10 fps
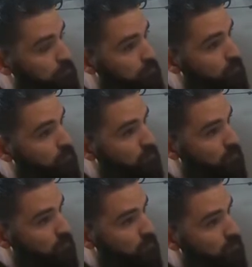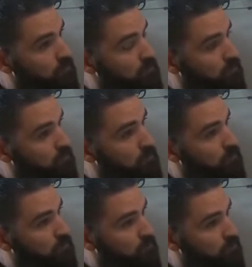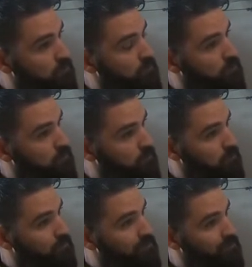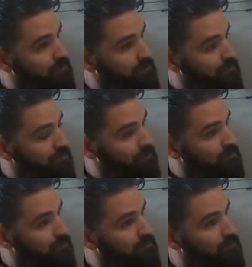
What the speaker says: No words are spoken by the person on screen.